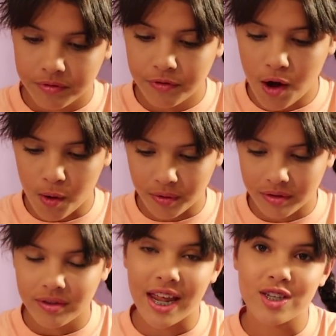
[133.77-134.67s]

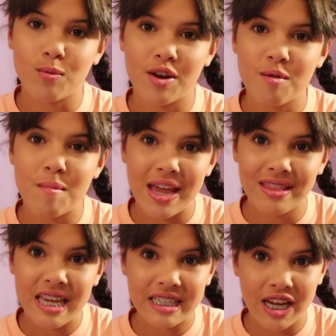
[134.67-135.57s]
phone. That is one of the
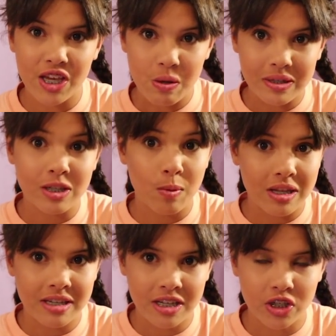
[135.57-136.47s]
main things I use, as
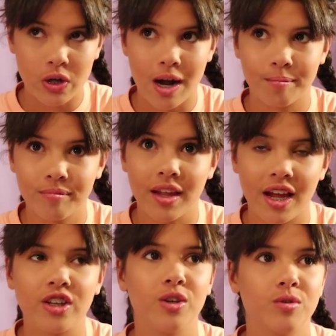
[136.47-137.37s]
well as Instagram,
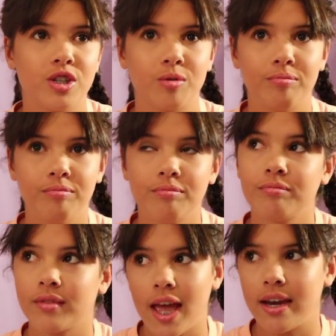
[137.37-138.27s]
and YouTube,
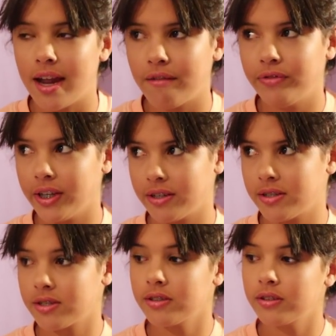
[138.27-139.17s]
and
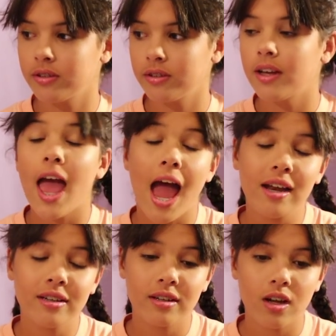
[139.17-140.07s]
Netflix.
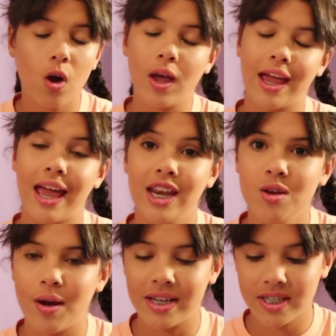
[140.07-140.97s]
And, okay,
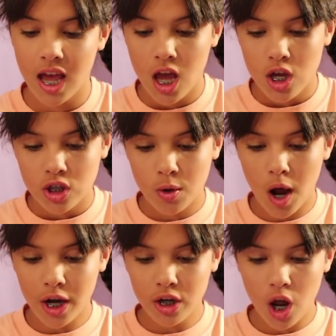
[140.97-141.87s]
anyways, so
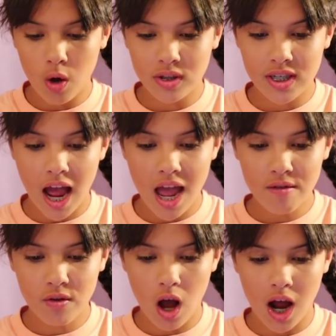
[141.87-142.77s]
on notes,
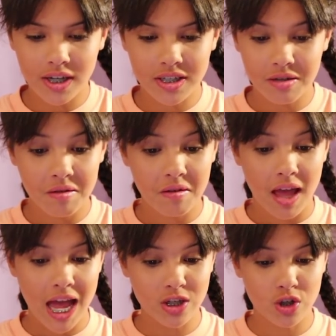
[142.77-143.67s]
I've got,
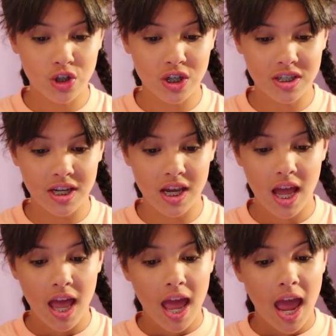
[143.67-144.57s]
as you can just see,
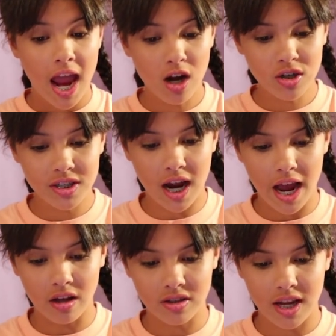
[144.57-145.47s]

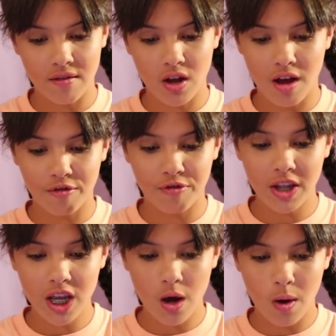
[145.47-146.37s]
hairstyles, I've got
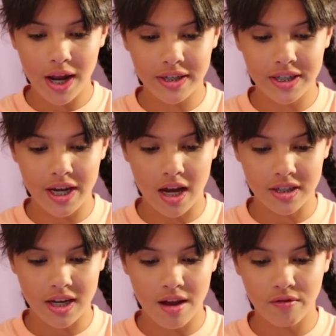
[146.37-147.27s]
video
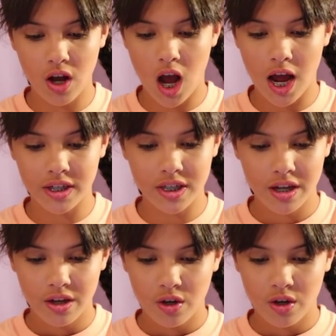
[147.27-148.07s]
ideas, I've got